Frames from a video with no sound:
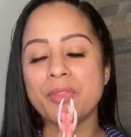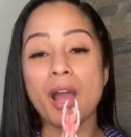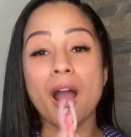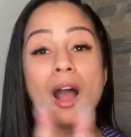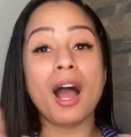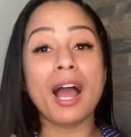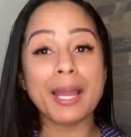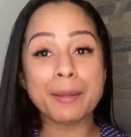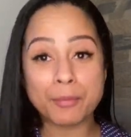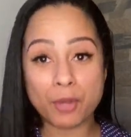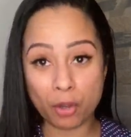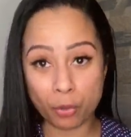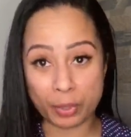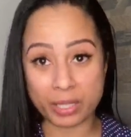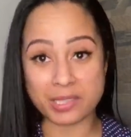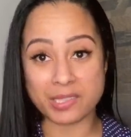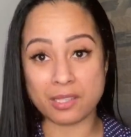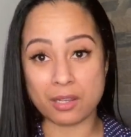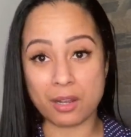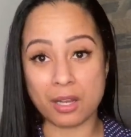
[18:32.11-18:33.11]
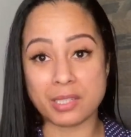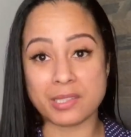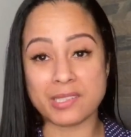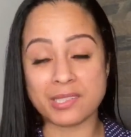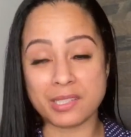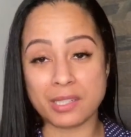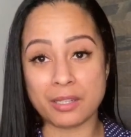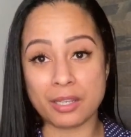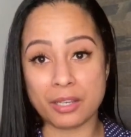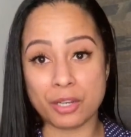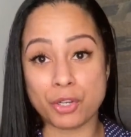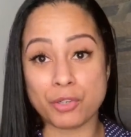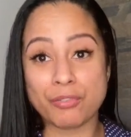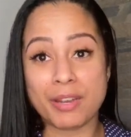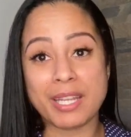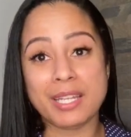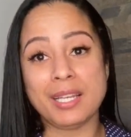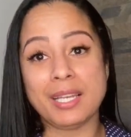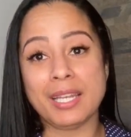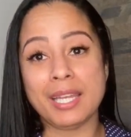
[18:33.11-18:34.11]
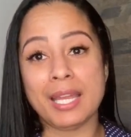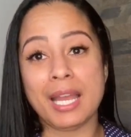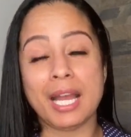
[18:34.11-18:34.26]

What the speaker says: I'm going to consider greatly,